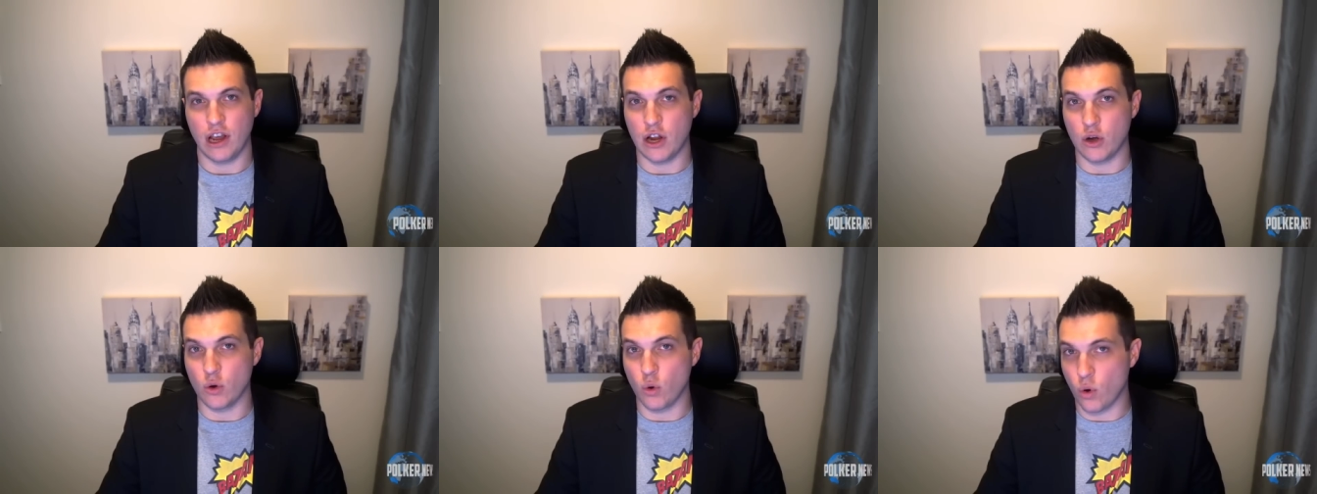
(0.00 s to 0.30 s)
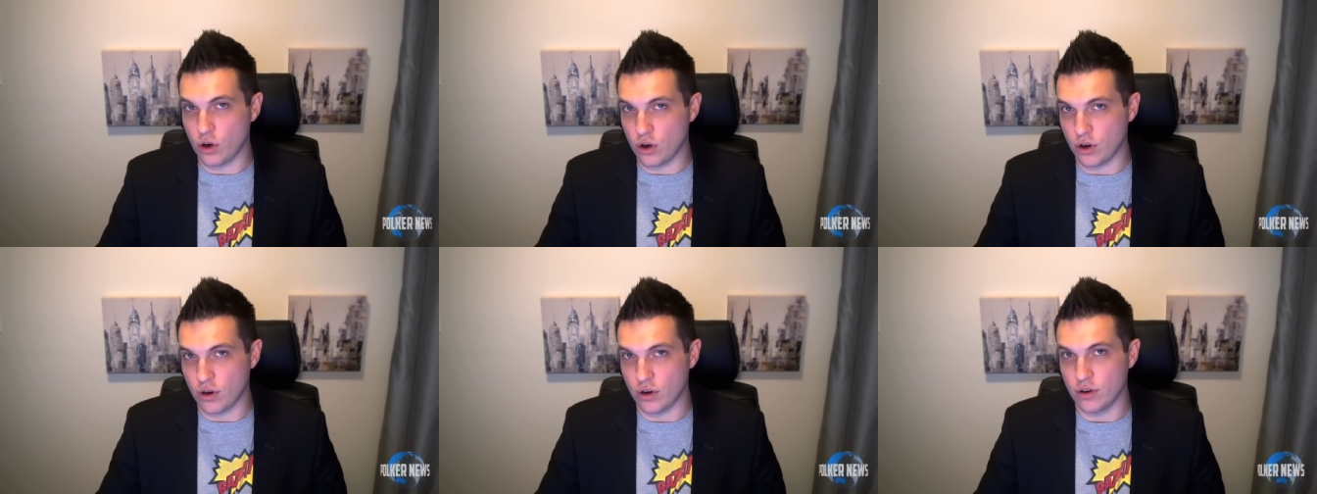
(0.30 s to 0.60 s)
in
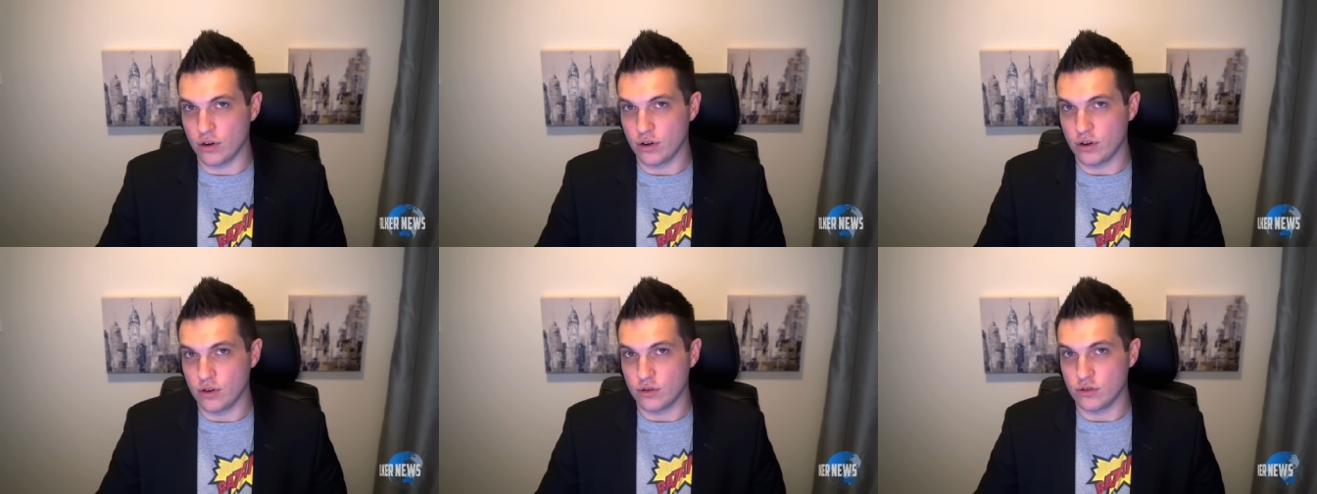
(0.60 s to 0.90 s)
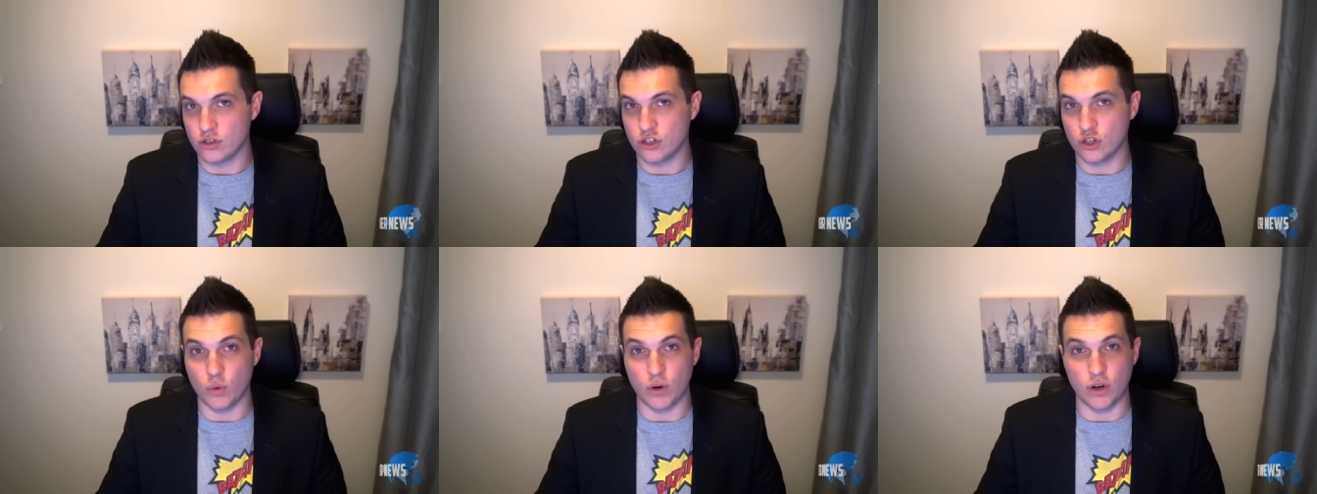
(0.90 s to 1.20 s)
order
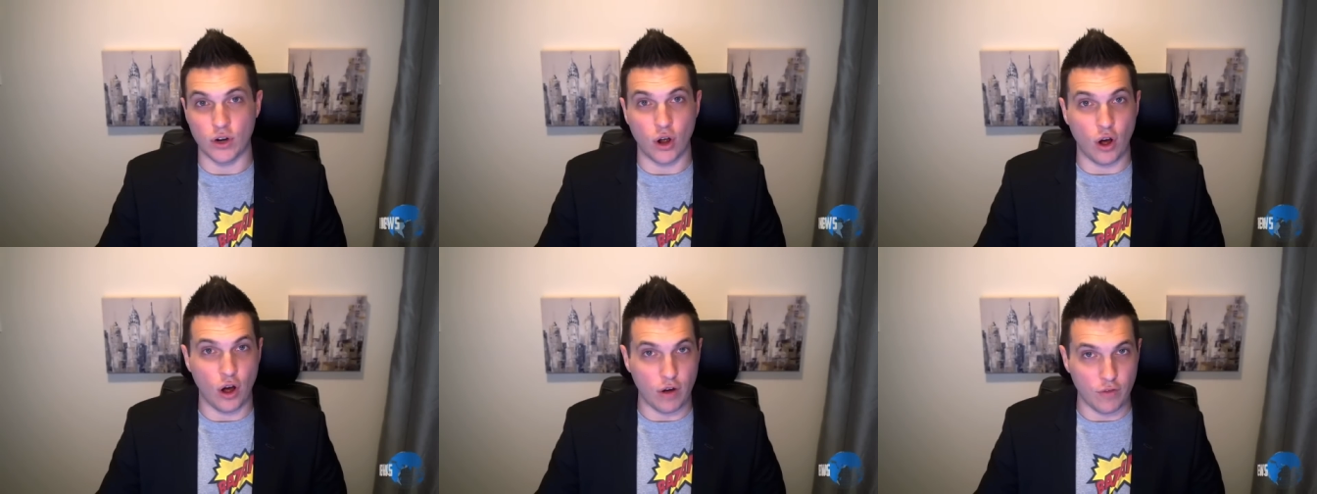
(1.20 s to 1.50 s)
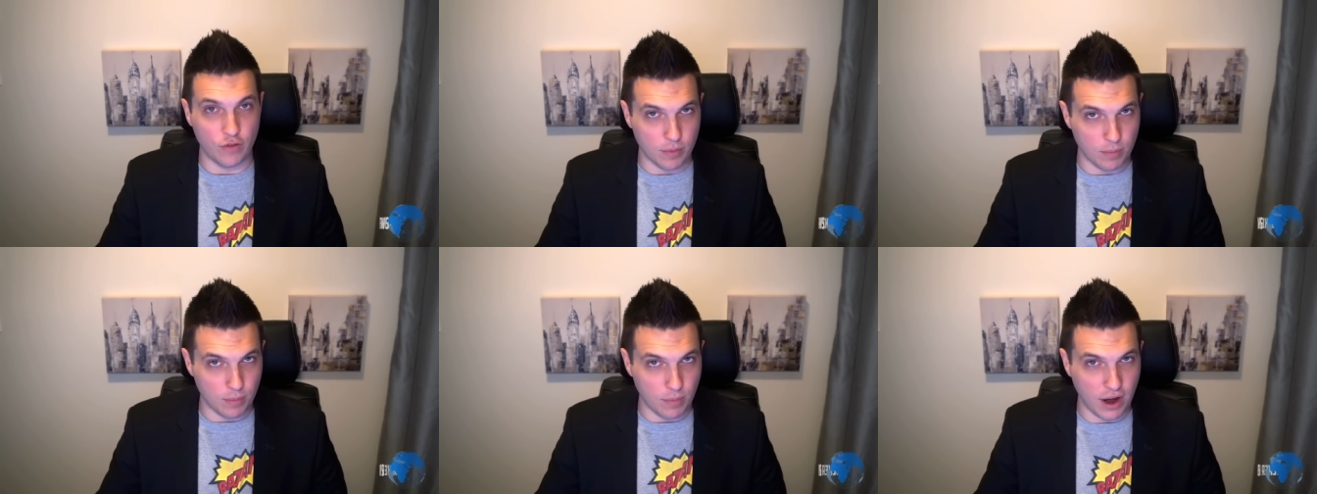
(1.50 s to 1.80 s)
to win all
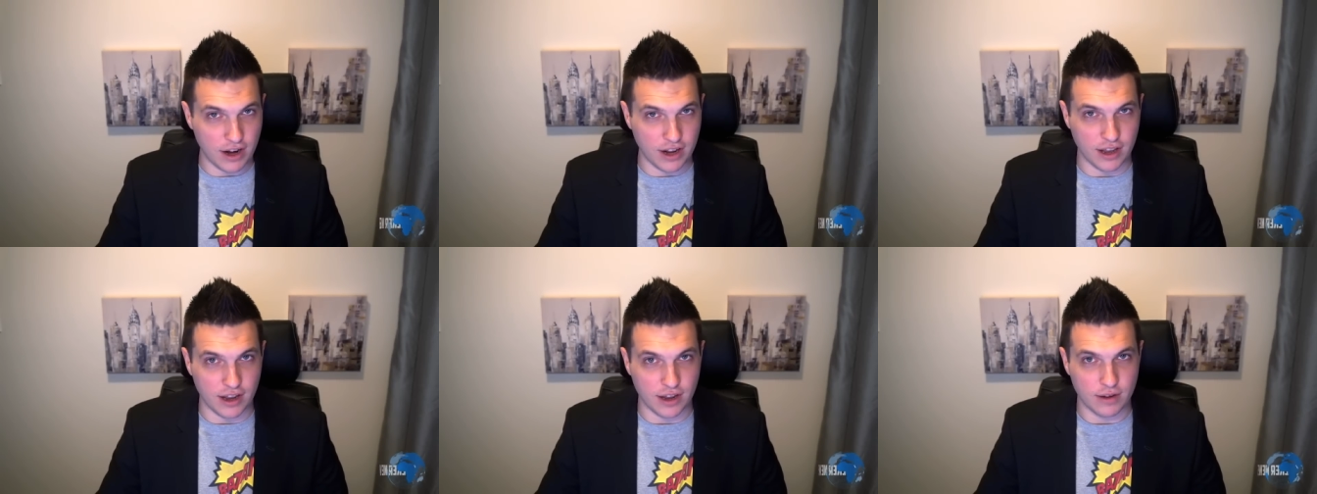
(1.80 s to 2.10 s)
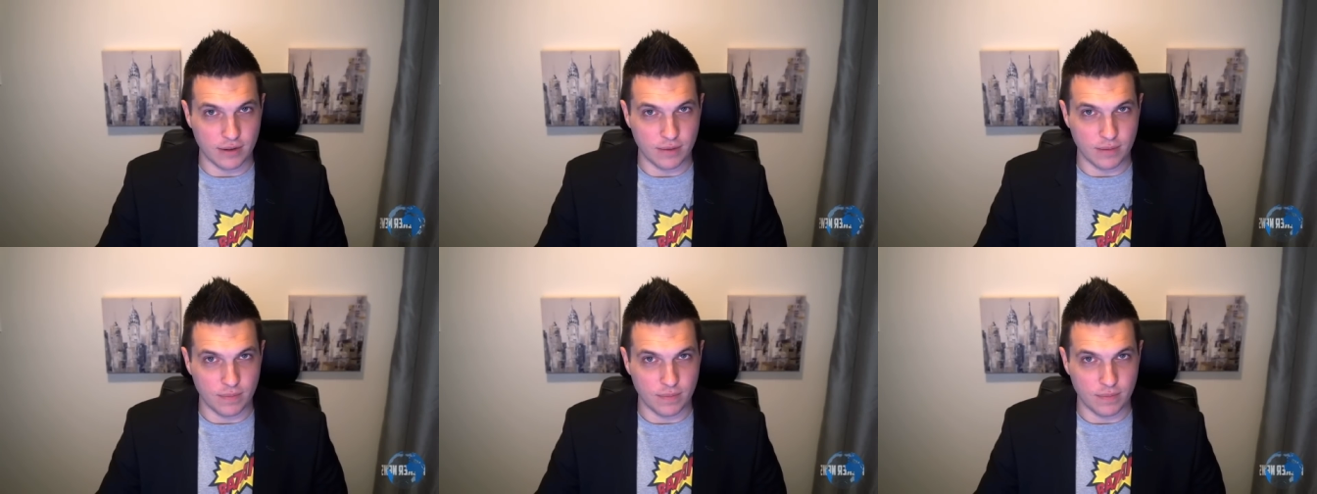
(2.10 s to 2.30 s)
of the money.